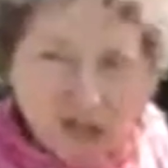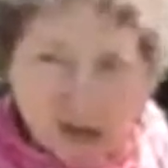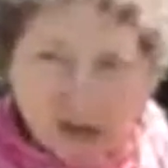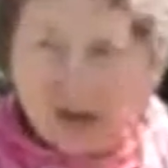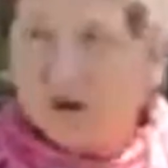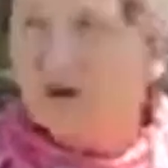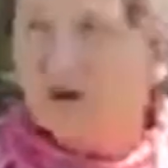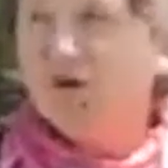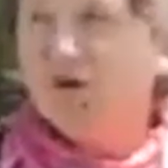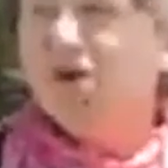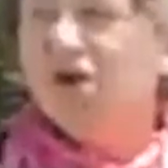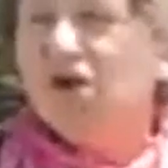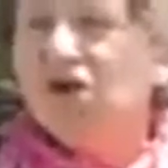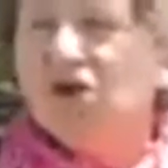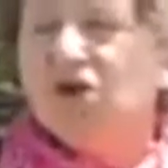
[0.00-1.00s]
entire
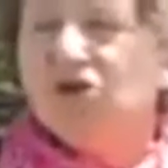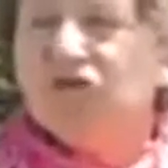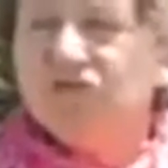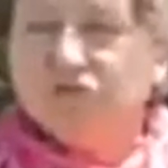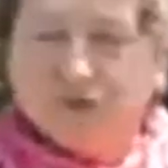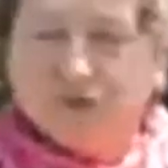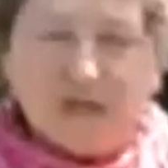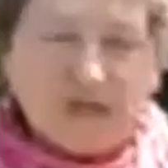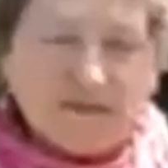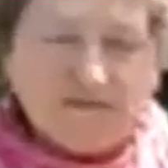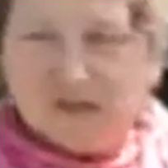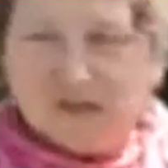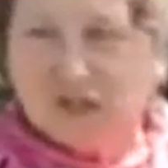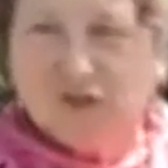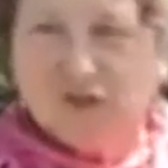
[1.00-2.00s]
free
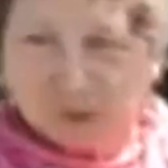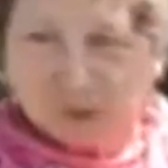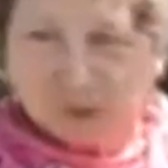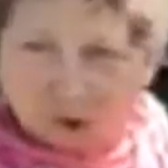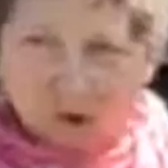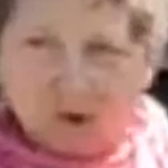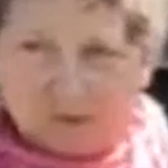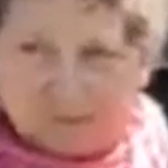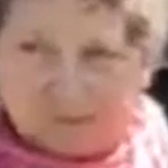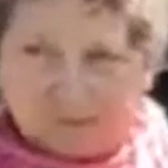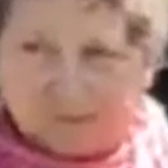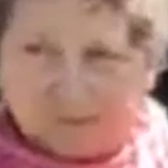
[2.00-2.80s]
vegetable garden